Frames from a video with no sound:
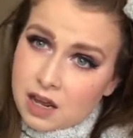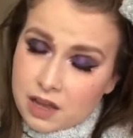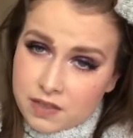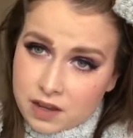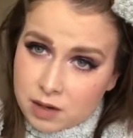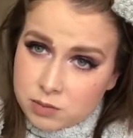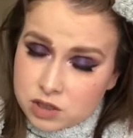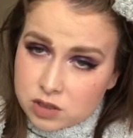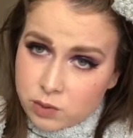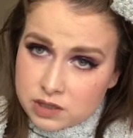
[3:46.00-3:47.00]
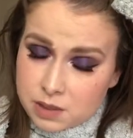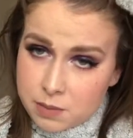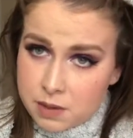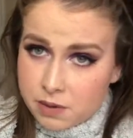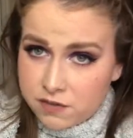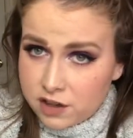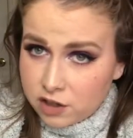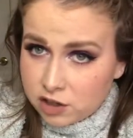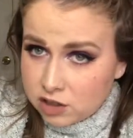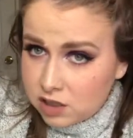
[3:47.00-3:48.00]
and then I'm just going to meet my
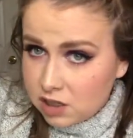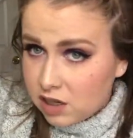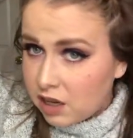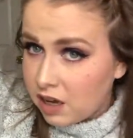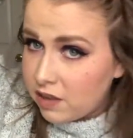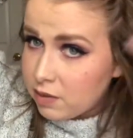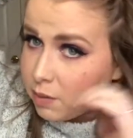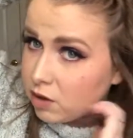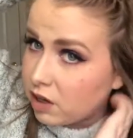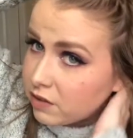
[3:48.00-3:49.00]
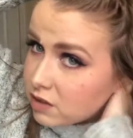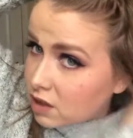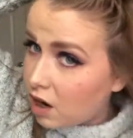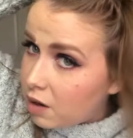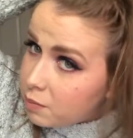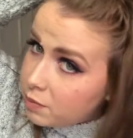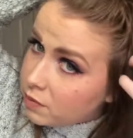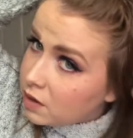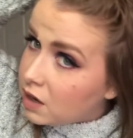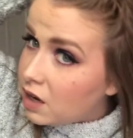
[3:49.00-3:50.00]
fingers in the middle at the top,
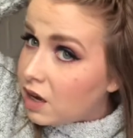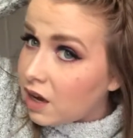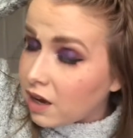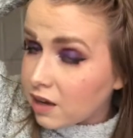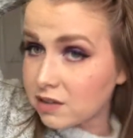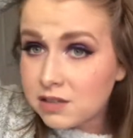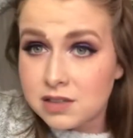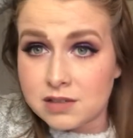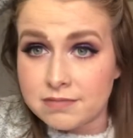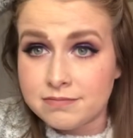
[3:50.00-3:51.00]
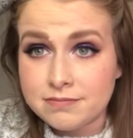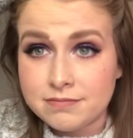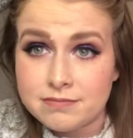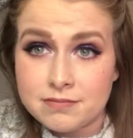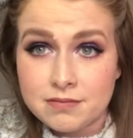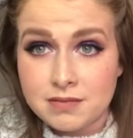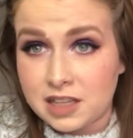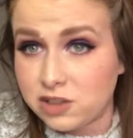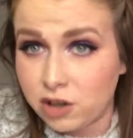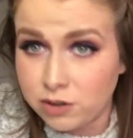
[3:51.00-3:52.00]
and
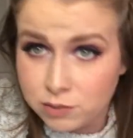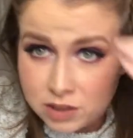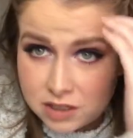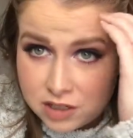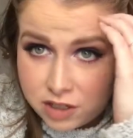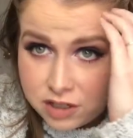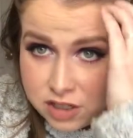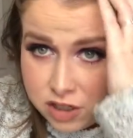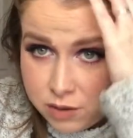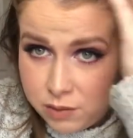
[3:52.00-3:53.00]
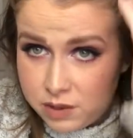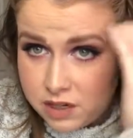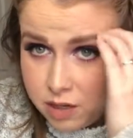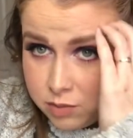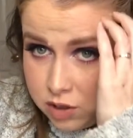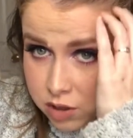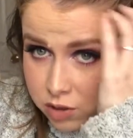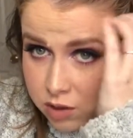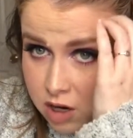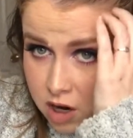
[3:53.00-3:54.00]
that's all that really there is to it when it comes to
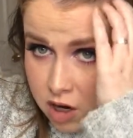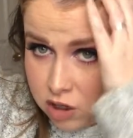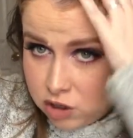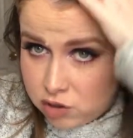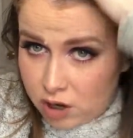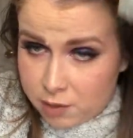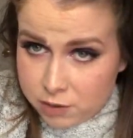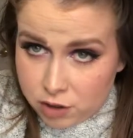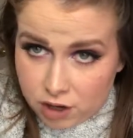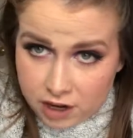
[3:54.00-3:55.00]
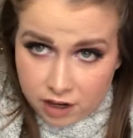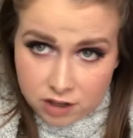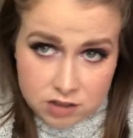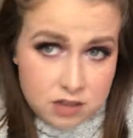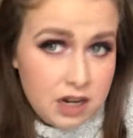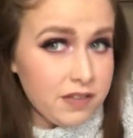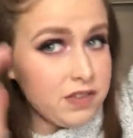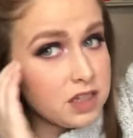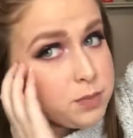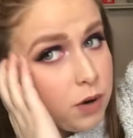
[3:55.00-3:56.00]
just grabbing your hair at
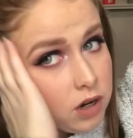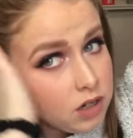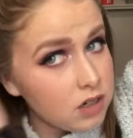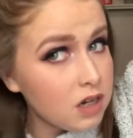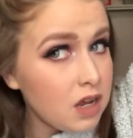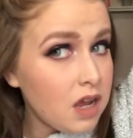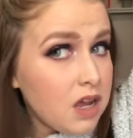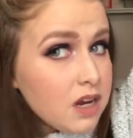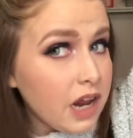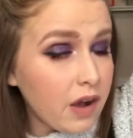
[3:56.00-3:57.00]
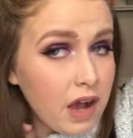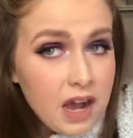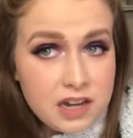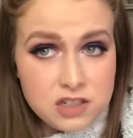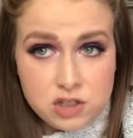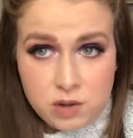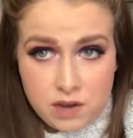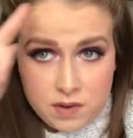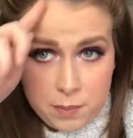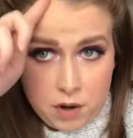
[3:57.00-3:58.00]
this part. Now I do
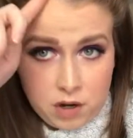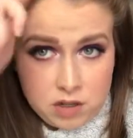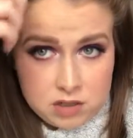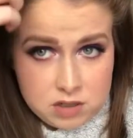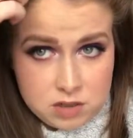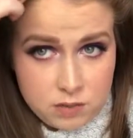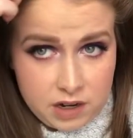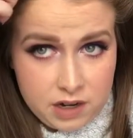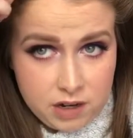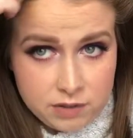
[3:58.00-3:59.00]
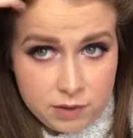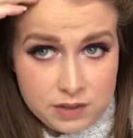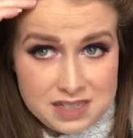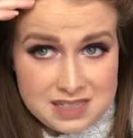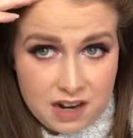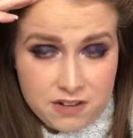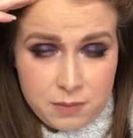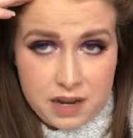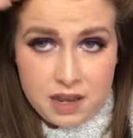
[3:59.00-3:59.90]
have a part right here on the side of my